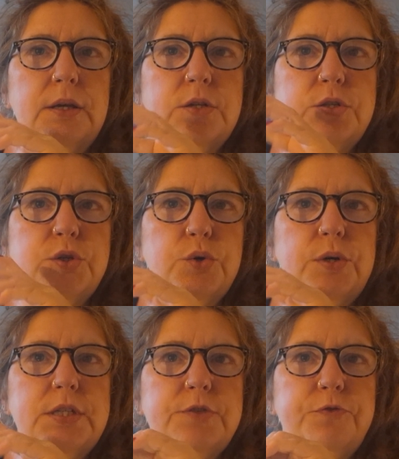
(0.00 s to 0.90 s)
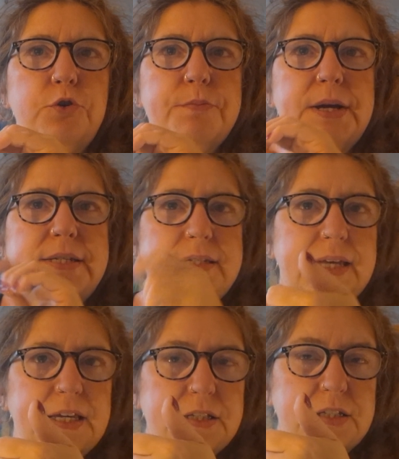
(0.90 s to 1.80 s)
So it's for my
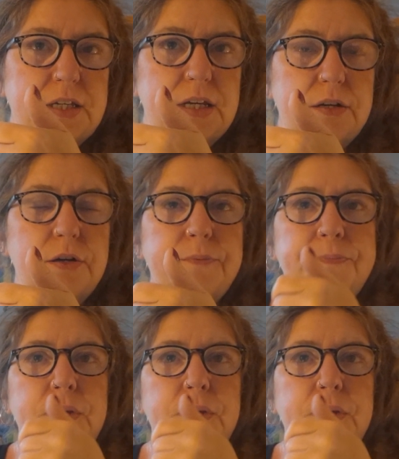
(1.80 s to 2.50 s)
second year,